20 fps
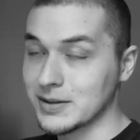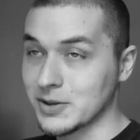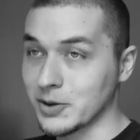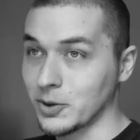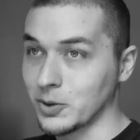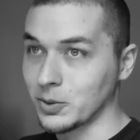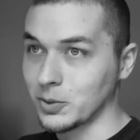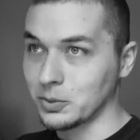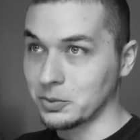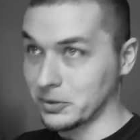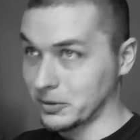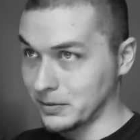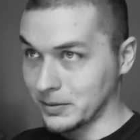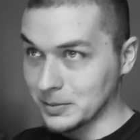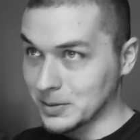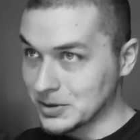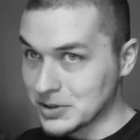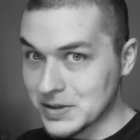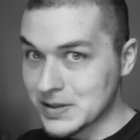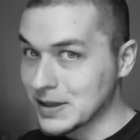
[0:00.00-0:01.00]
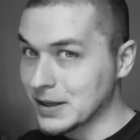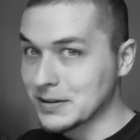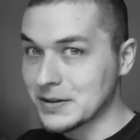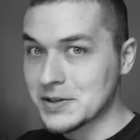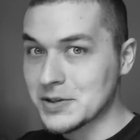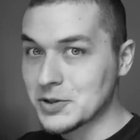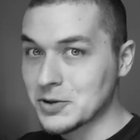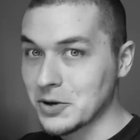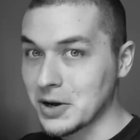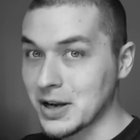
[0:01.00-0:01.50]
So let me just get
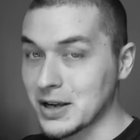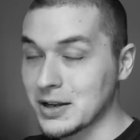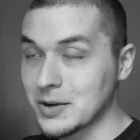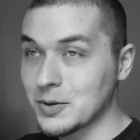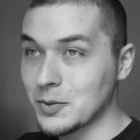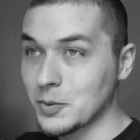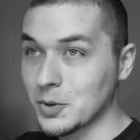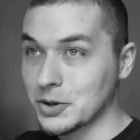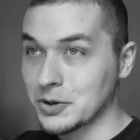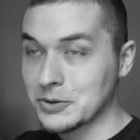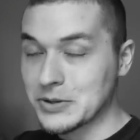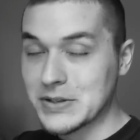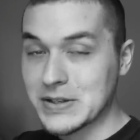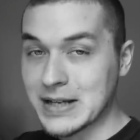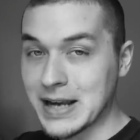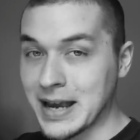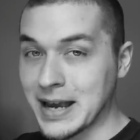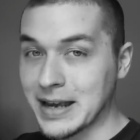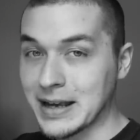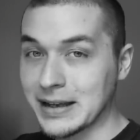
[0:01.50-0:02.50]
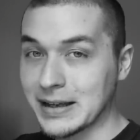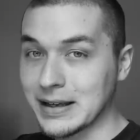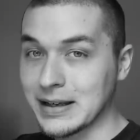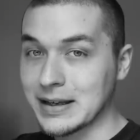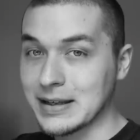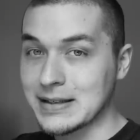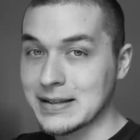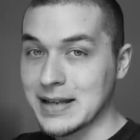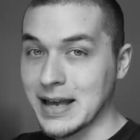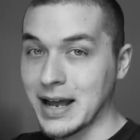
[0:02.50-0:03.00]
this straight. What you're
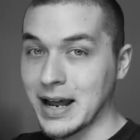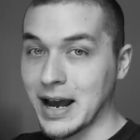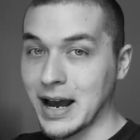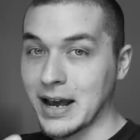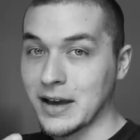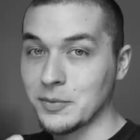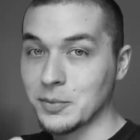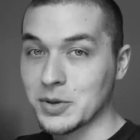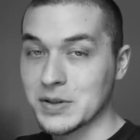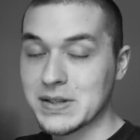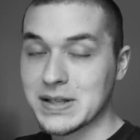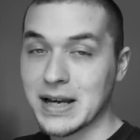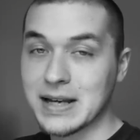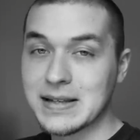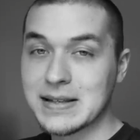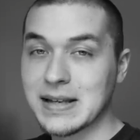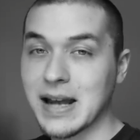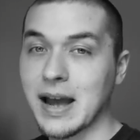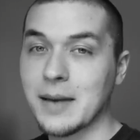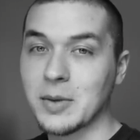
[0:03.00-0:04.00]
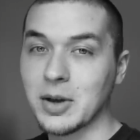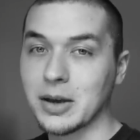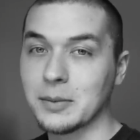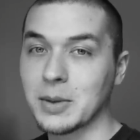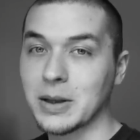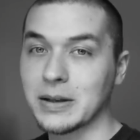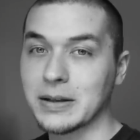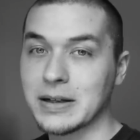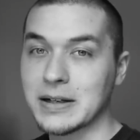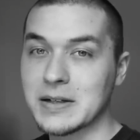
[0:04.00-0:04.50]
saying is that I have precise timing
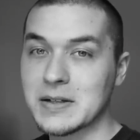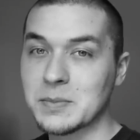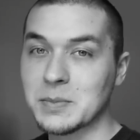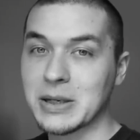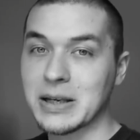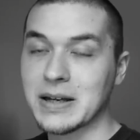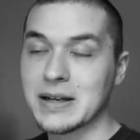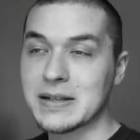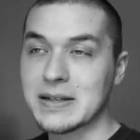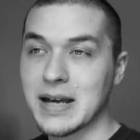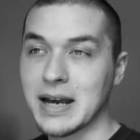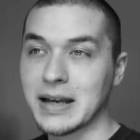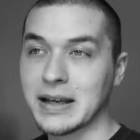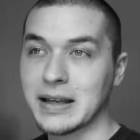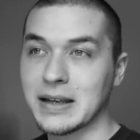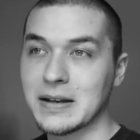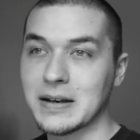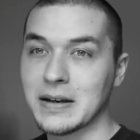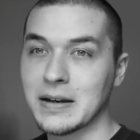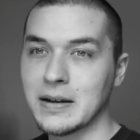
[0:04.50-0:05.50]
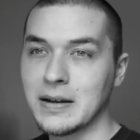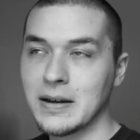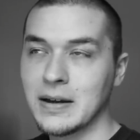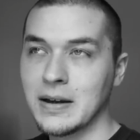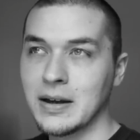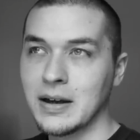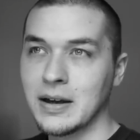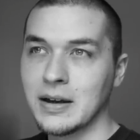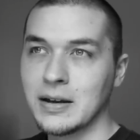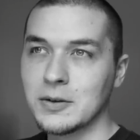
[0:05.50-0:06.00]
abilities because I can
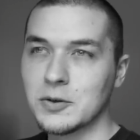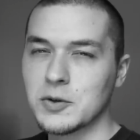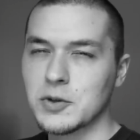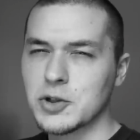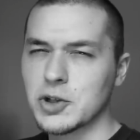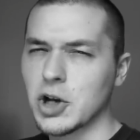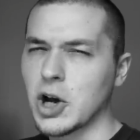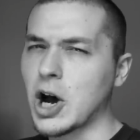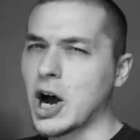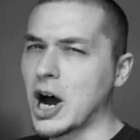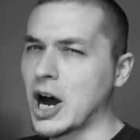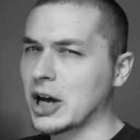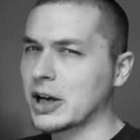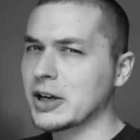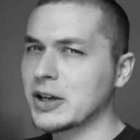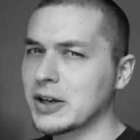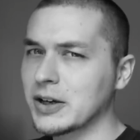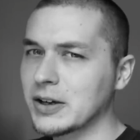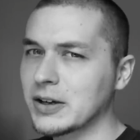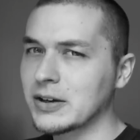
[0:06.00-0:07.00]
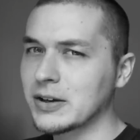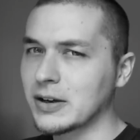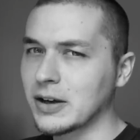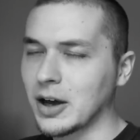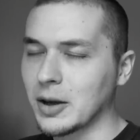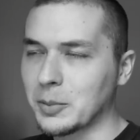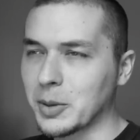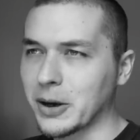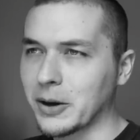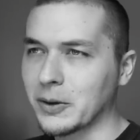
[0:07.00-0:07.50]
talk,
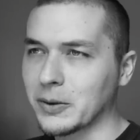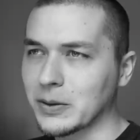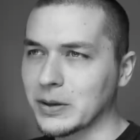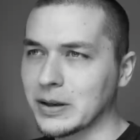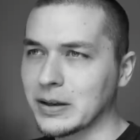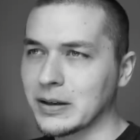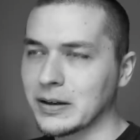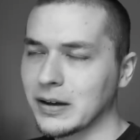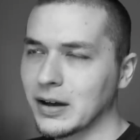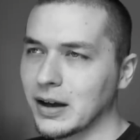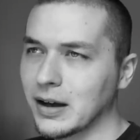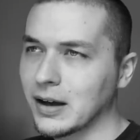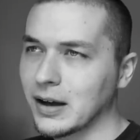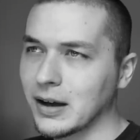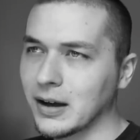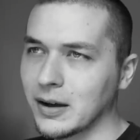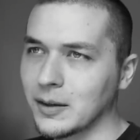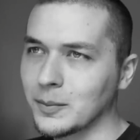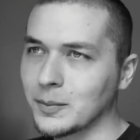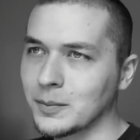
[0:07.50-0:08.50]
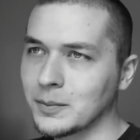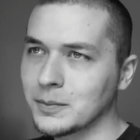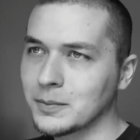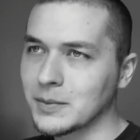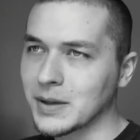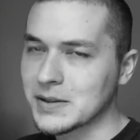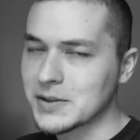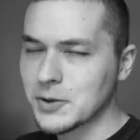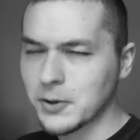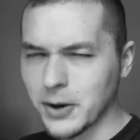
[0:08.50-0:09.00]
apparently.
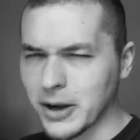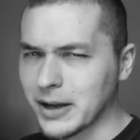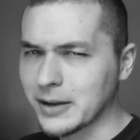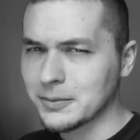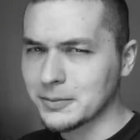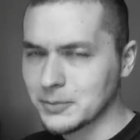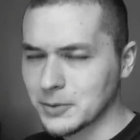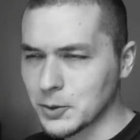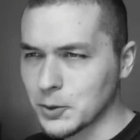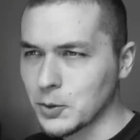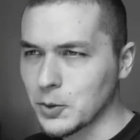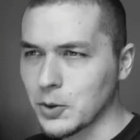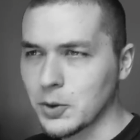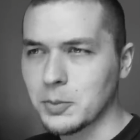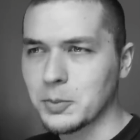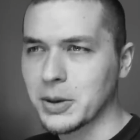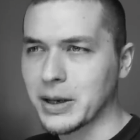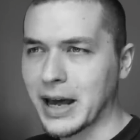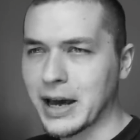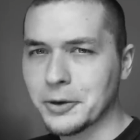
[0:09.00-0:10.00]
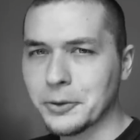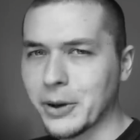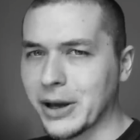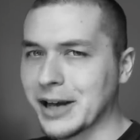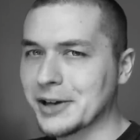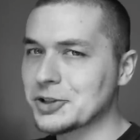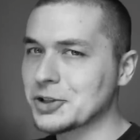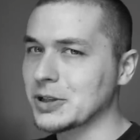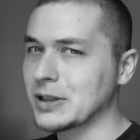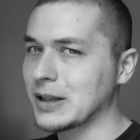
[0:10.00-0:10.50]
That's great, cool. But how do I
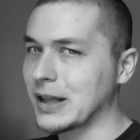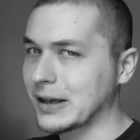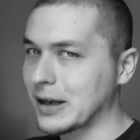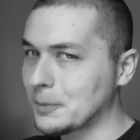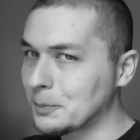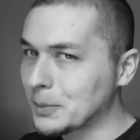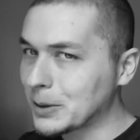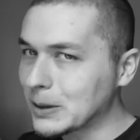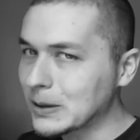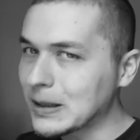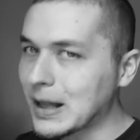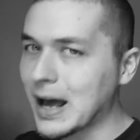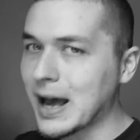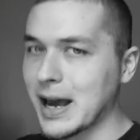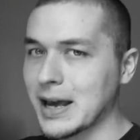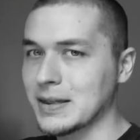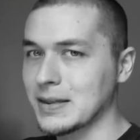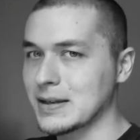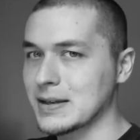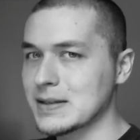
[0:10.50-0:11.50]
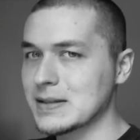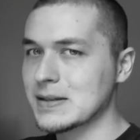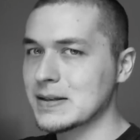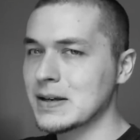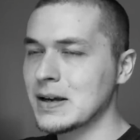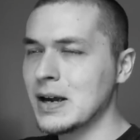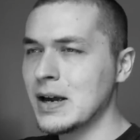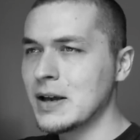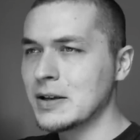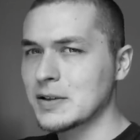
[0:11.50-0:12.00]
actually apply
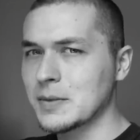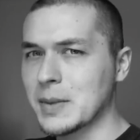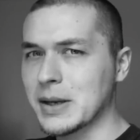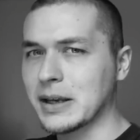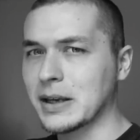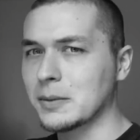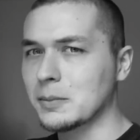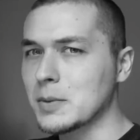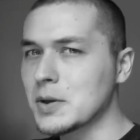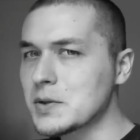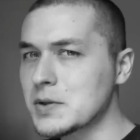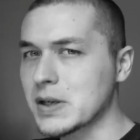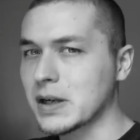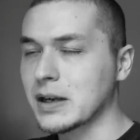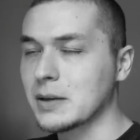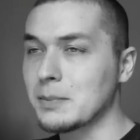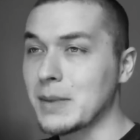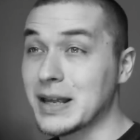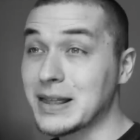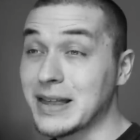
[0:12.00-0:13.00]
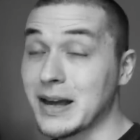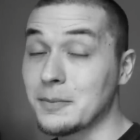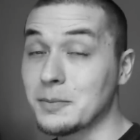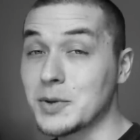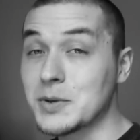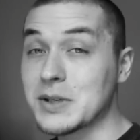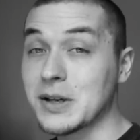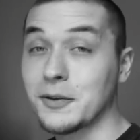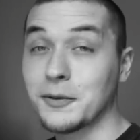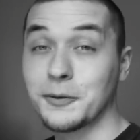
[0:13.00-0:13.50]
this to making music and make that
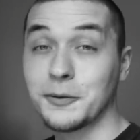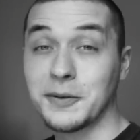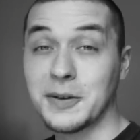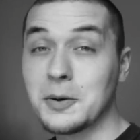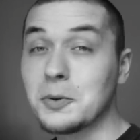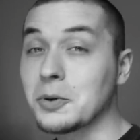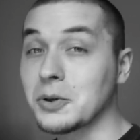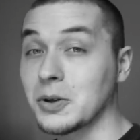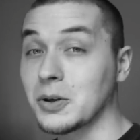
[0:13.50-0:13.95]
music feel